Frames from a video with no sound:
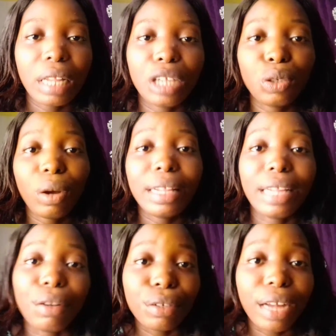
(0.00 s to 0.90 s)
I should add
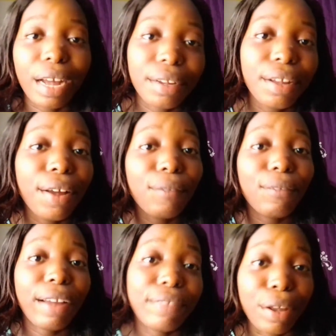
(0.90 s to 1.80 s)
another
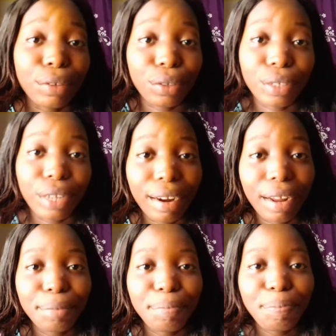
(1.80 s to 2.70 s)
5,000 naira.